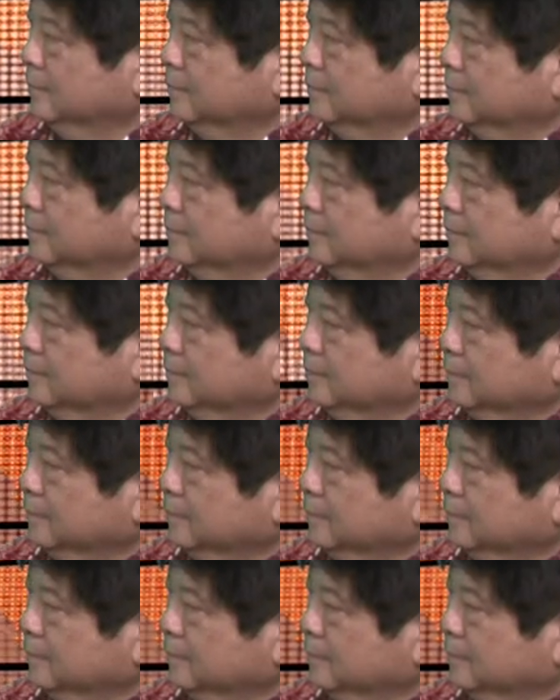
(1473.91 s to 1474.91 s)

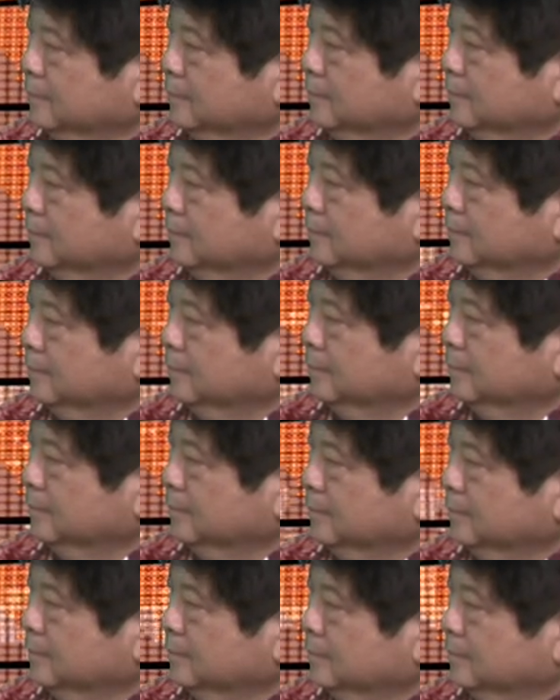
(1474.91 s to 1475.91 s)

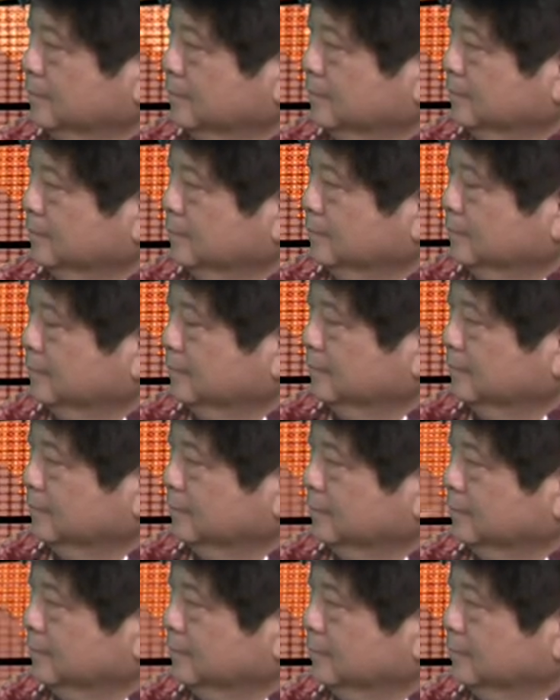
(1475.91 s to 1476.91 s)

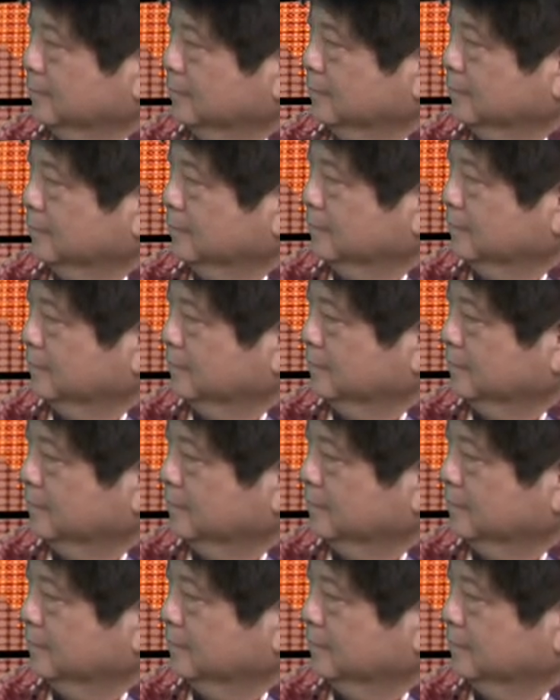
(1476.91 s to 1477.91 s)

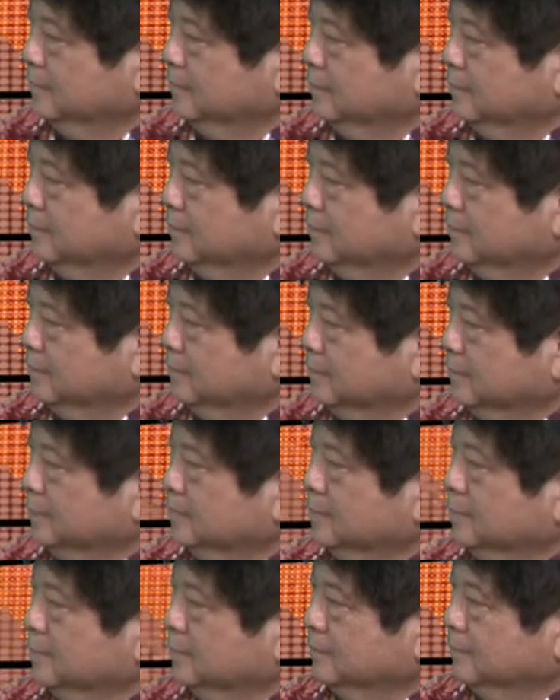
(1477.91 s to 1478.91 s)

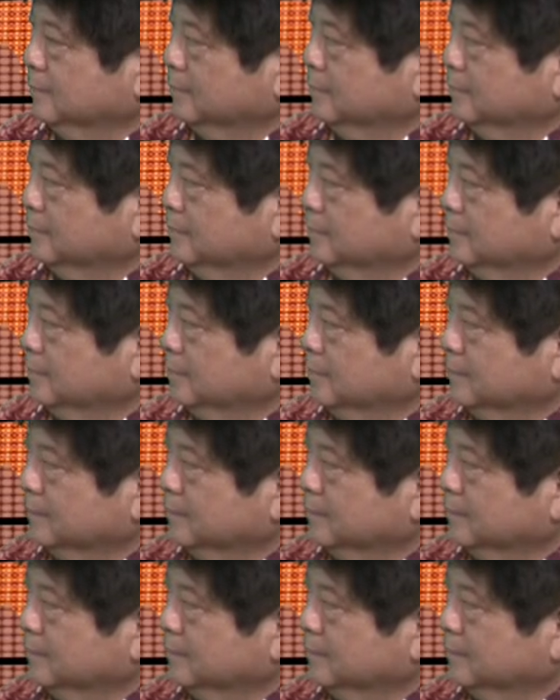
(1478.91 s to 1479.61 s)
This person isn't speaking.